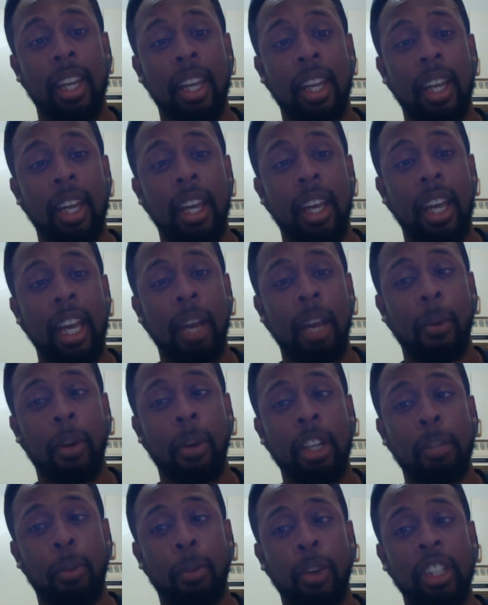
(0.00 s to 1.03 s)
Anyway,
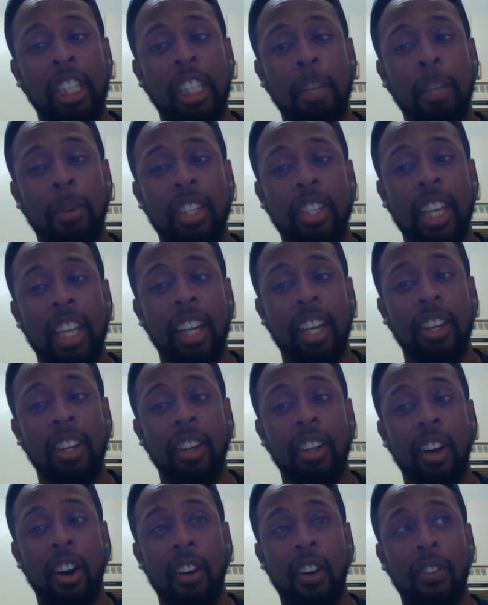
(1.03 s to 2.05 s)
it's your boy T-Bird signing
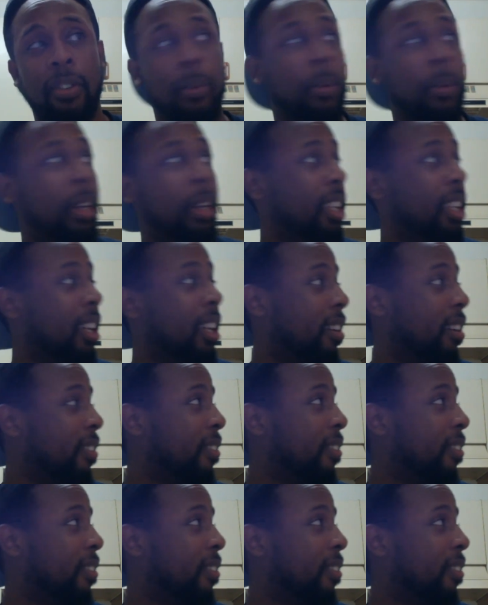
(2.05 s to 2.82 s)
off. One love.